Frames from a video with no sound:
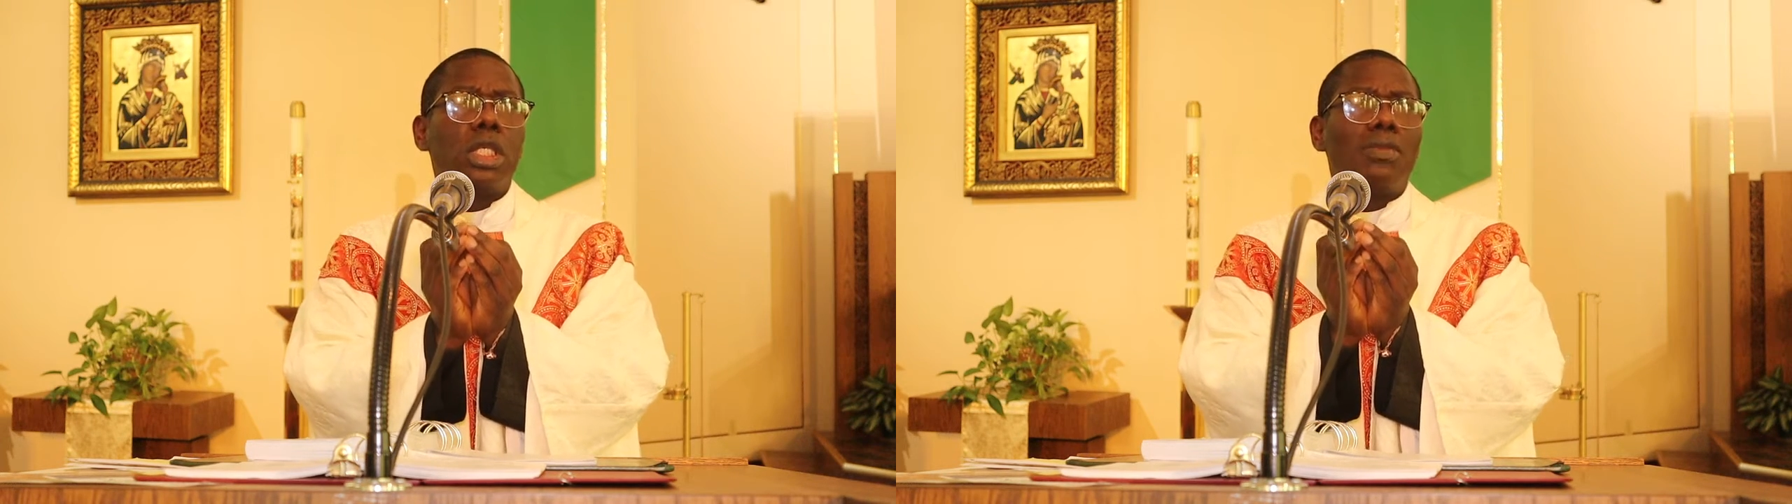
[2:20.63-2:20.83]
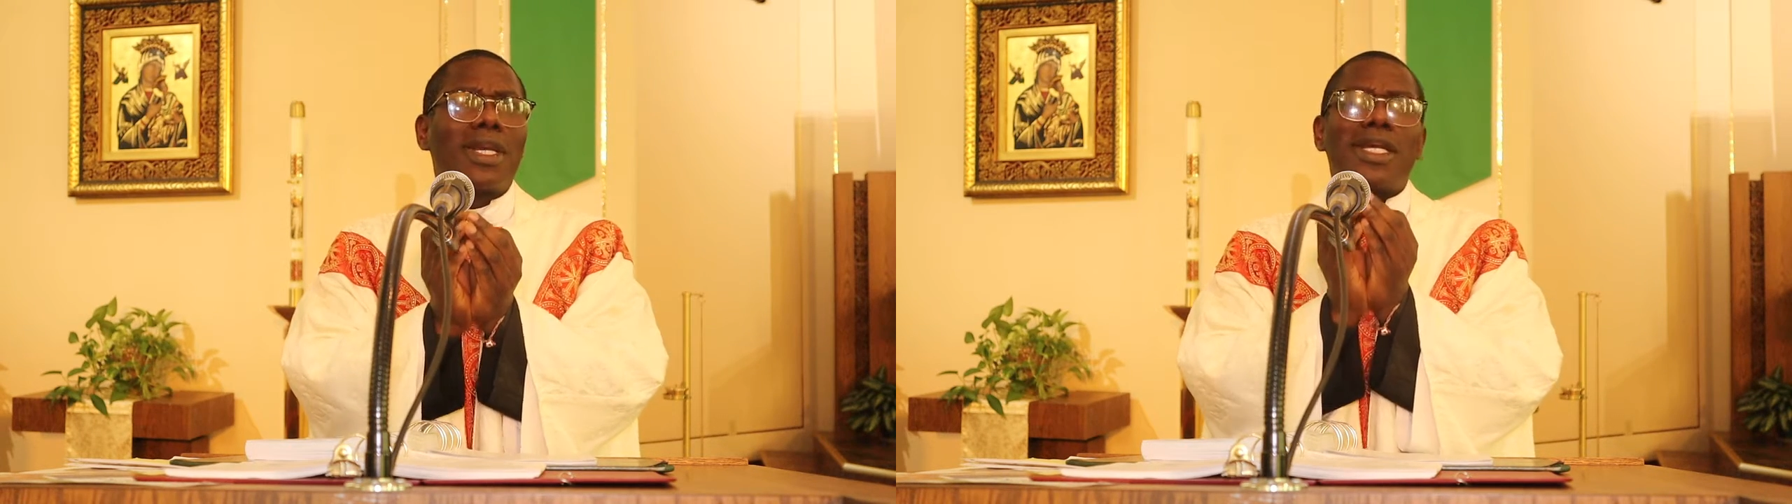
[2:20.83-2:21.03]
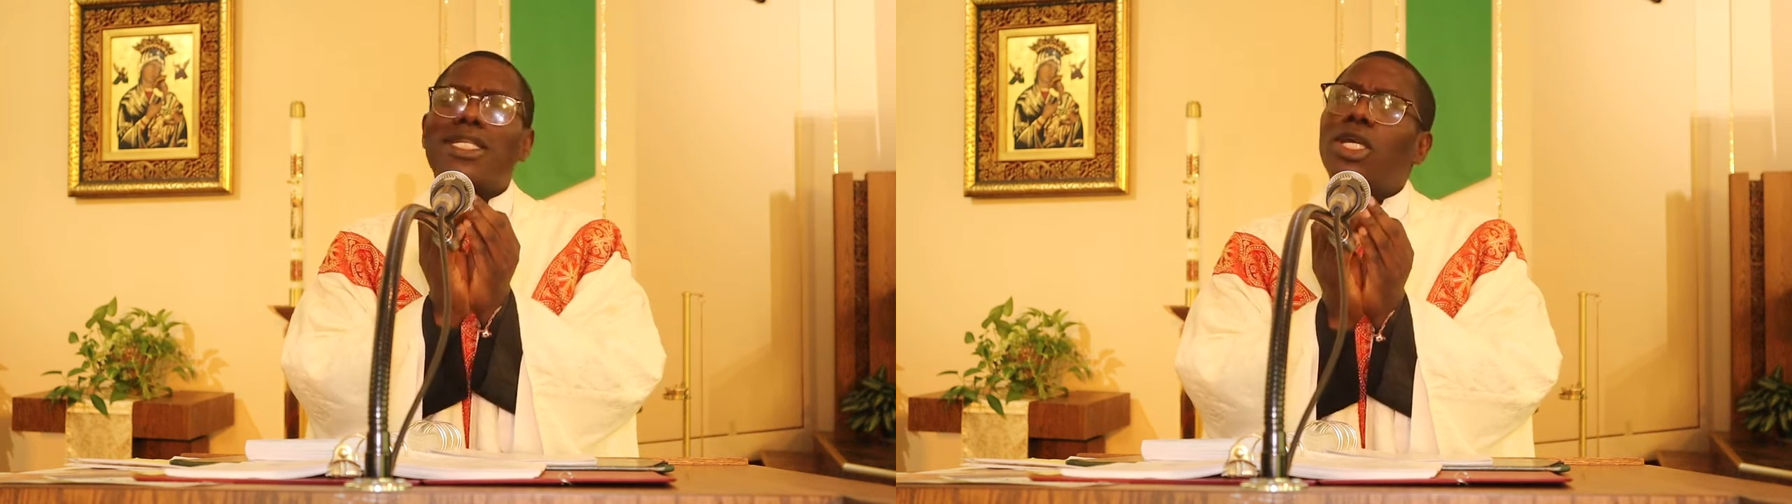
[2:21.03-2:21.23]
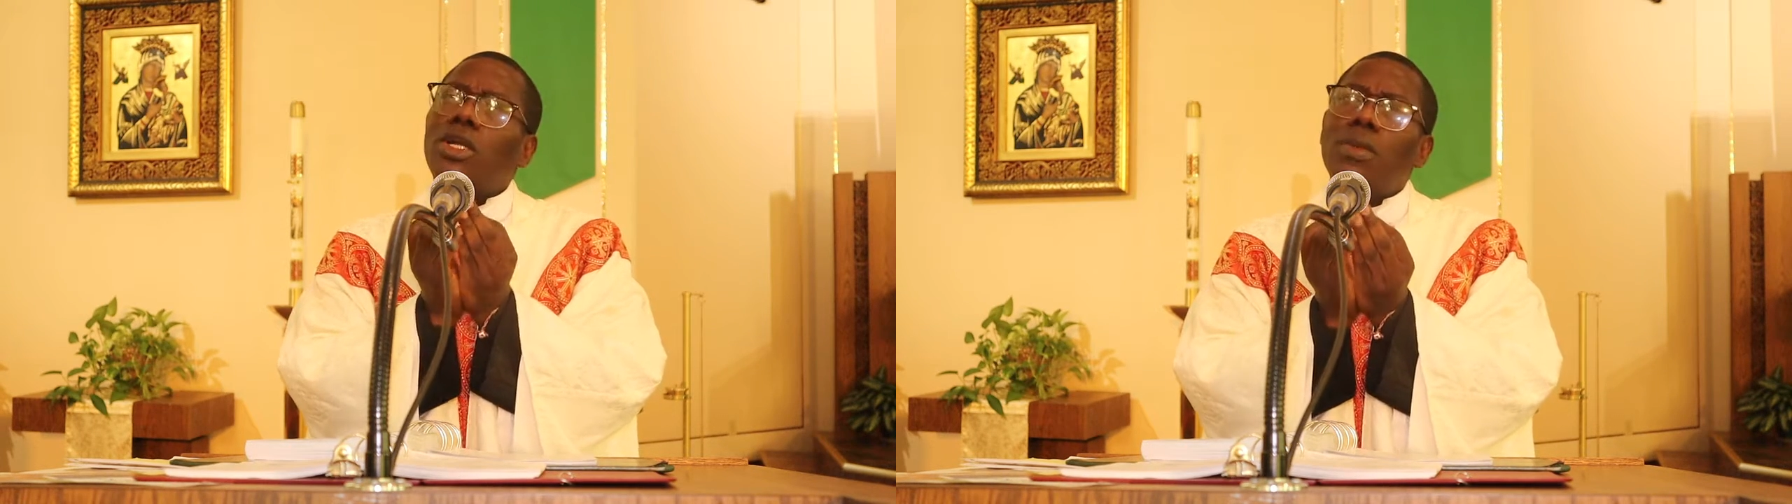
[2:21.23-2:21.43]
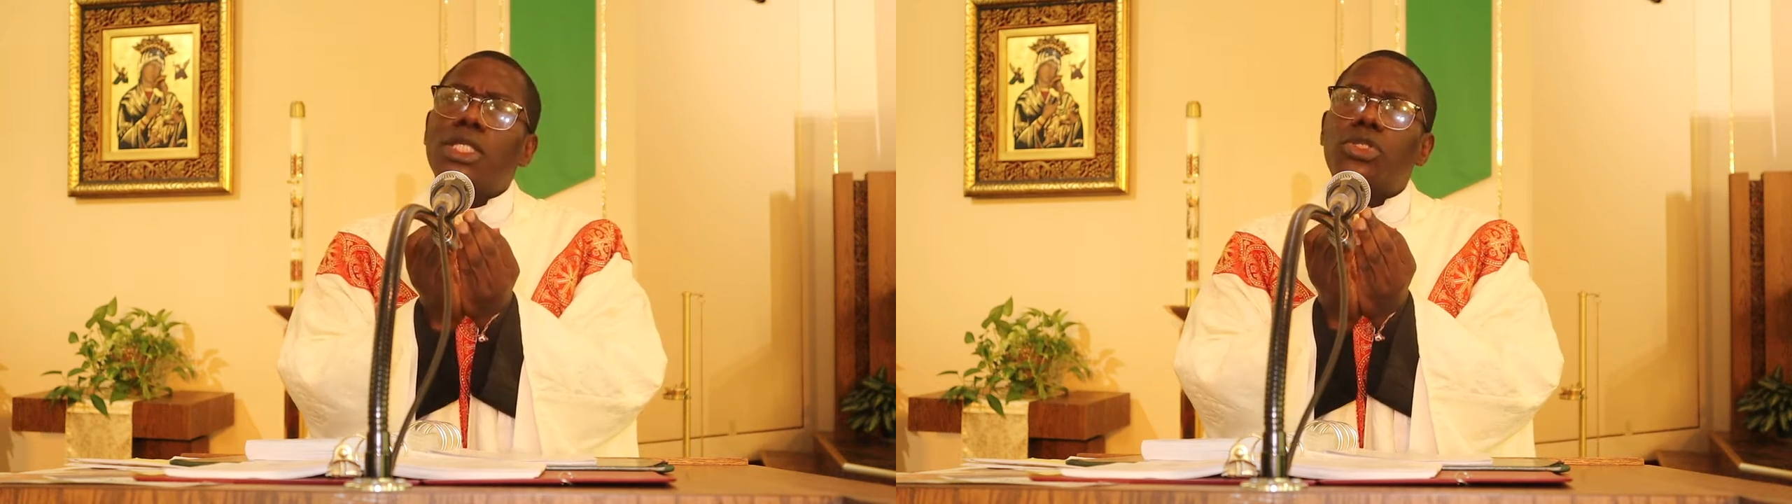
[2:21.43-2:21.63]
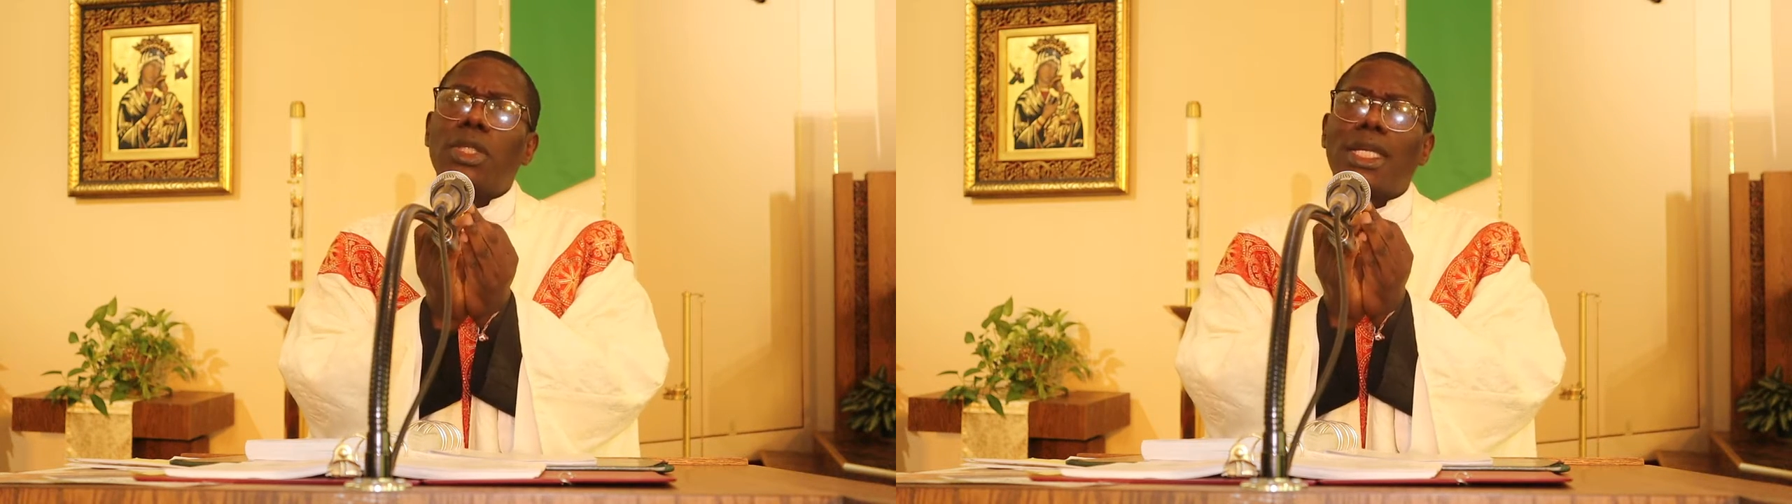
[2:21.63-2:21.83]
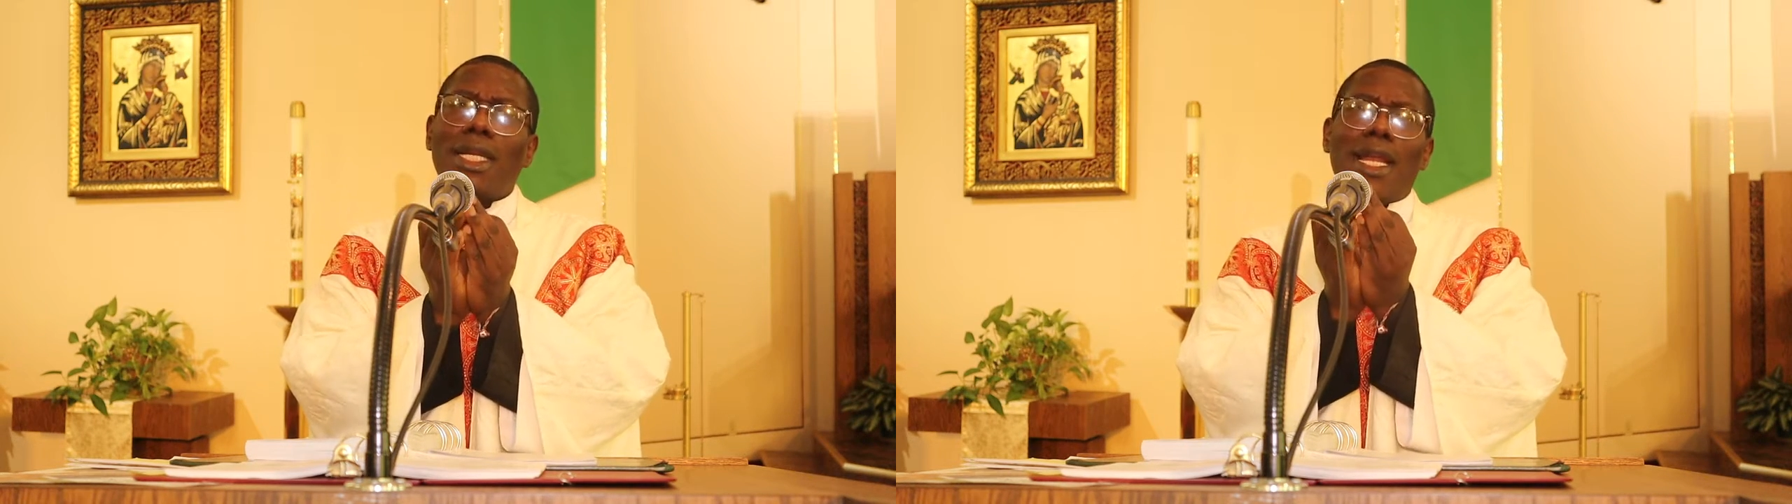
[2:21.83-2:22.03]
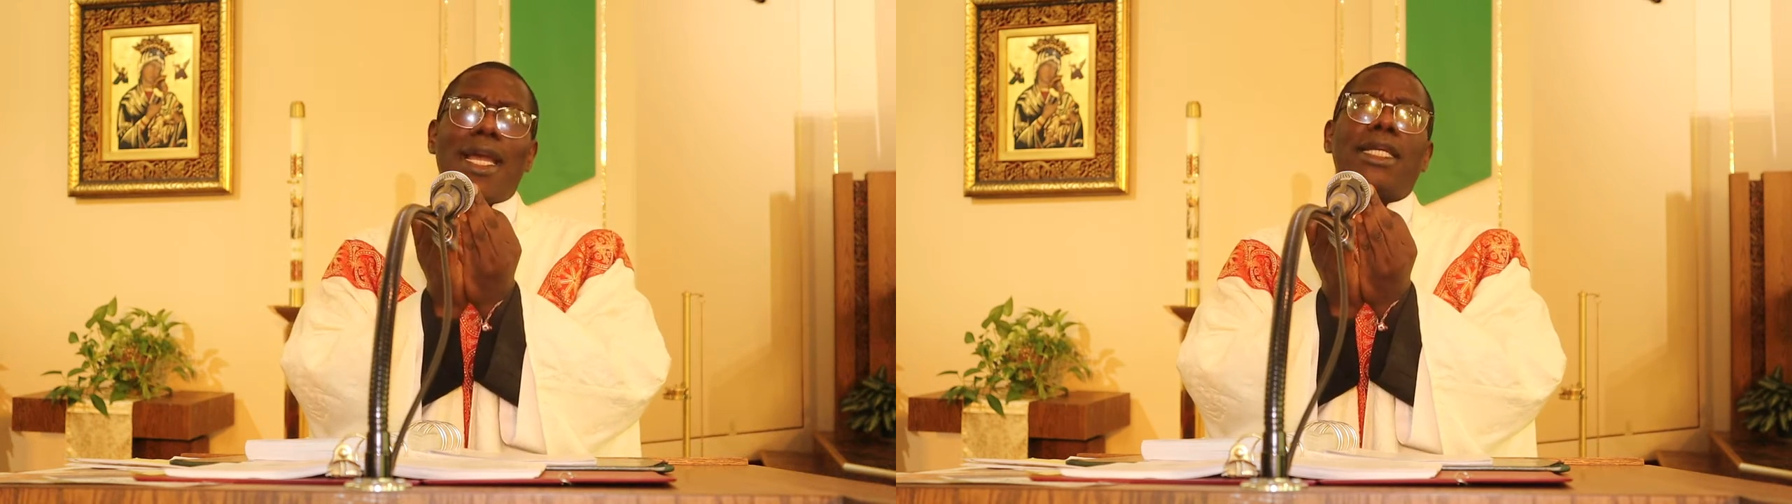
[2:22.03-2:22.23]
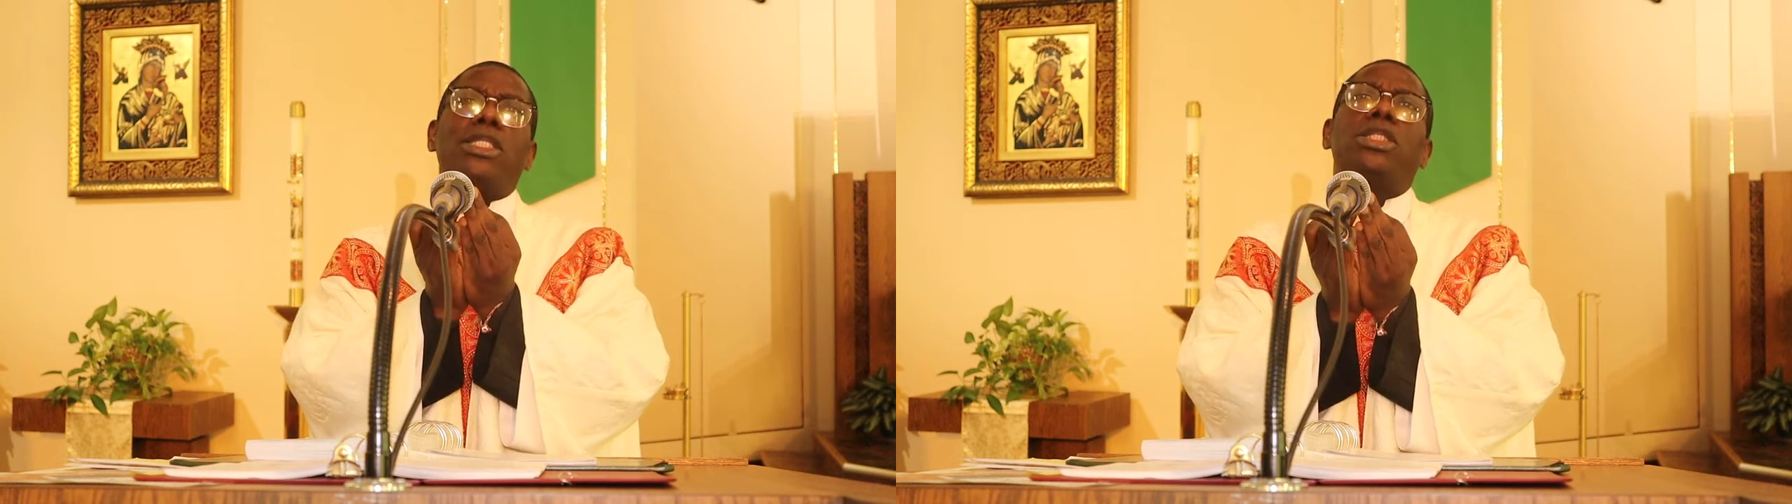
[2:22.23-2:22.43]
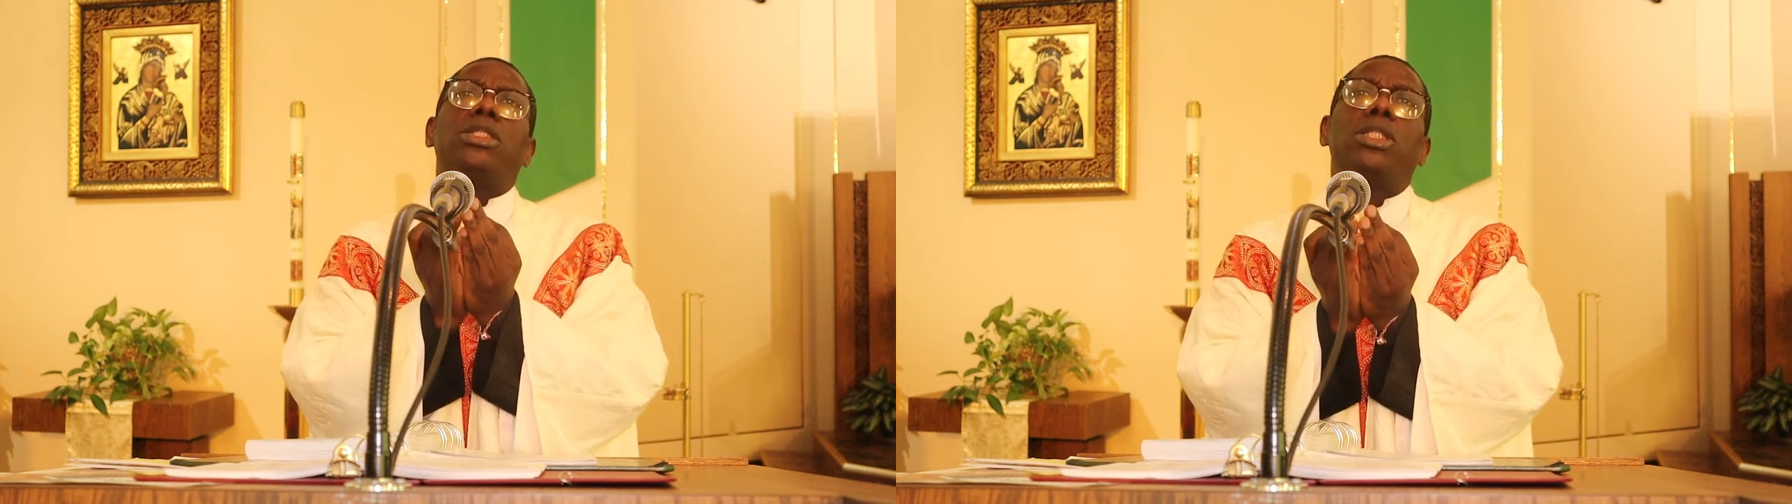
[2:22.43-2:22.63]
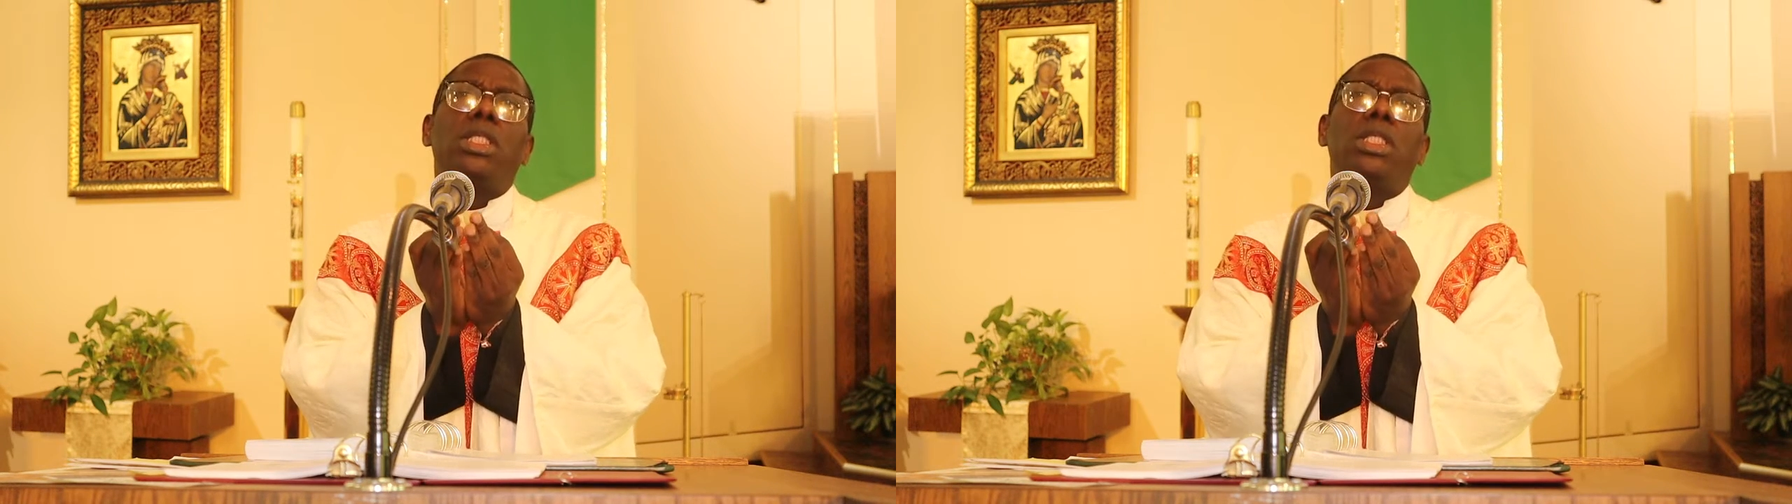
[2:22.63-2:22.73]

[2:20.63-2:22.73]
because he always reclined